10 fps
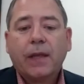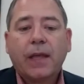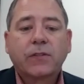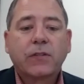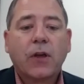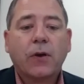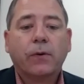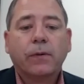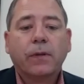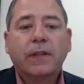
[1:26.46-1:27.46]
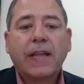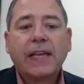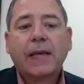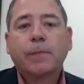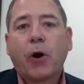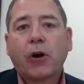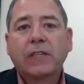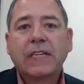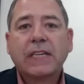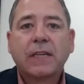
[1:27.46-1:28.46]
So they can
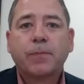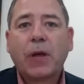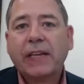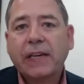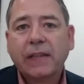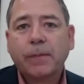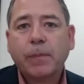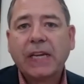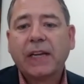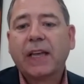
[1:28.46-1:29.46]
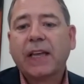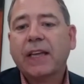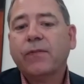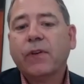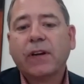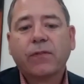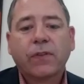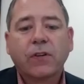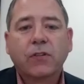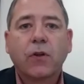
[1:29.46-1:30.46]
participate in the meeting even
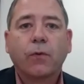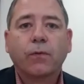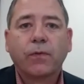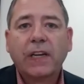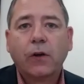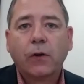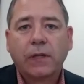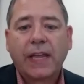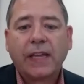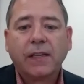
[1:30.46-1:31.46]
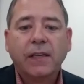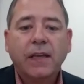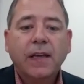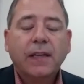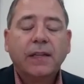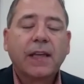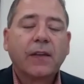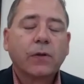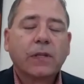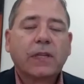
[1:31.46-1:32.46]
if there's no video link. The
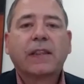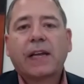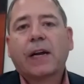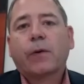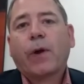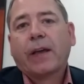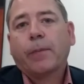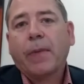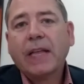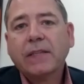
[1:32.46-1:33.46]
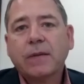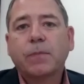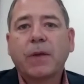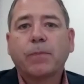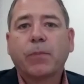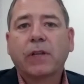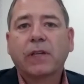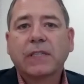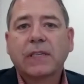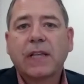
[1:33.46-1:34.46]
other thing that I recommend to people
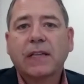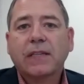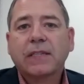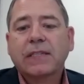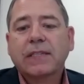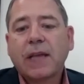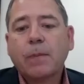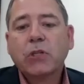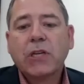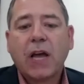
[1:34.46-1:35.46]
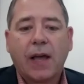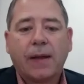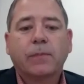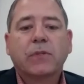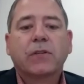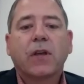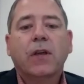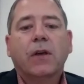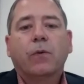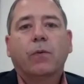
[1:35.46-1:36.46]
is that sometimes
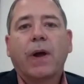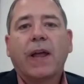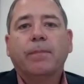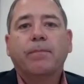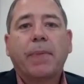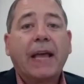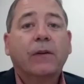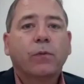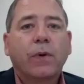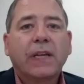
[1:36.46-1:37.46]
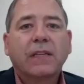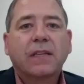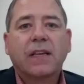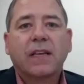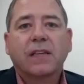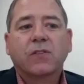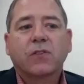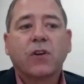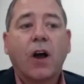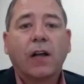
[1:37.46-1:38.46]
when bandwidth
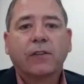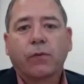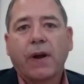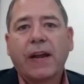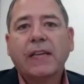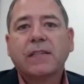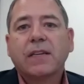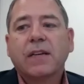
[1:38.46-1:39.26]
is not great,